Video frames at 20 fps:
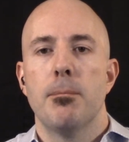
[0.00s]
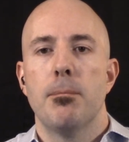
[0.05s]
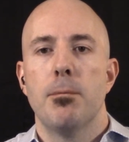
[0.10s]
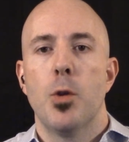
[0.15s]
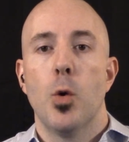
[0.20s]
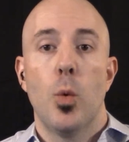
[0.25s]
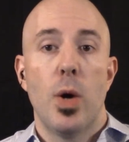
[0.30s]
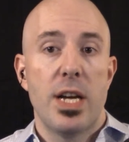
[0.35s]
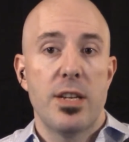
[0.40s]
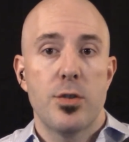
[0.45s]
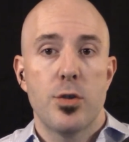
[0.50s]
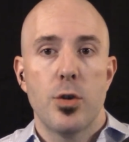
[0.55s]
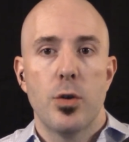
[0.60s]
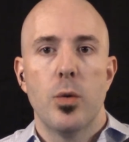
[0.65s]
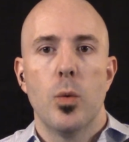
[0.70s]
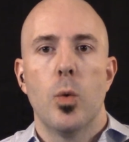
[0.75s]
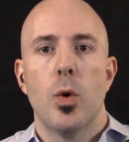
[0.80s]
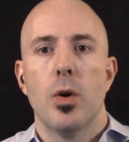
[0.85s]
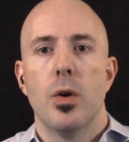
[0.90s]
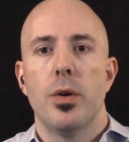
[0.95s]
the
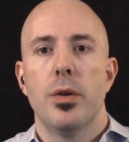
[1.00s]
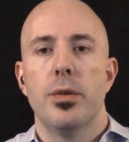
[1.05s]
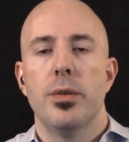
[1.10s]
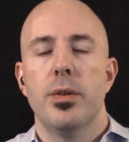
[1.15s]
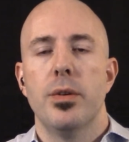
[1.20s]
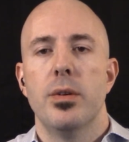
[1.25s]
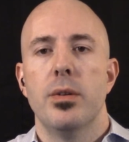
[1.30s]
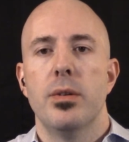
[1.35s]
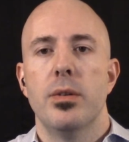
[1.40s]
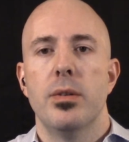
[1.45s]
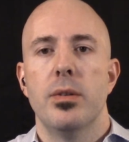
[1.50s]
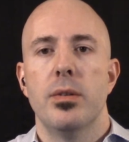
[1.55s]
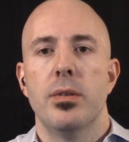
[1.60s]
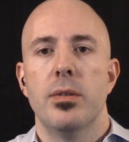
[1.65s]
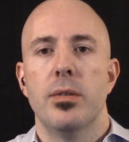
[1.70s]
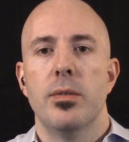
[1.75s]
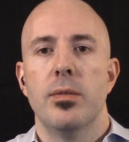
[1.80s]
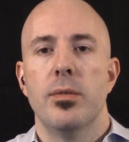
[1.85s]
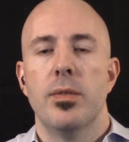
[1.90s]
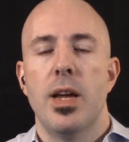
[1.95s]
Western world,
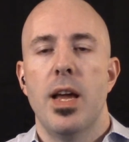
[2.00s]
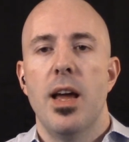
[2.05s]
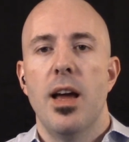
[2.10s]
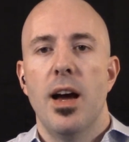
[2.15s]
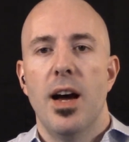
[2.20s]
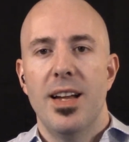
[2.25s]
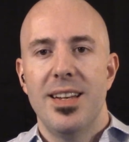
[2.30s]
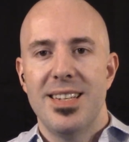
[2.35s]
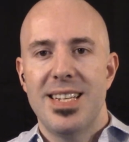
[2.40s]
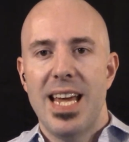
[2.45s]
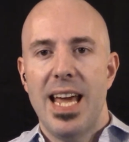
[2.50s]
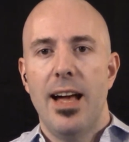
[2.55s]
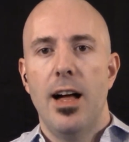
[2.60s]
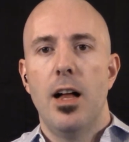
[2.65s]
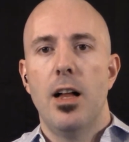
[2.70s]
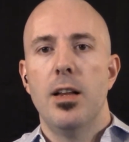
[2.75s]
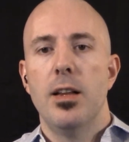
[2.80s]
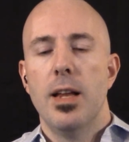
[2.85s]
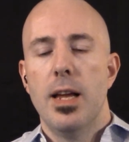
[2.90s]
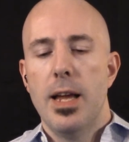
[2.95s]

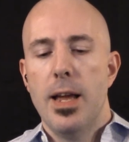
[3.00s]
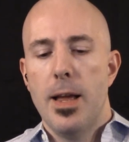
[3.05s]
until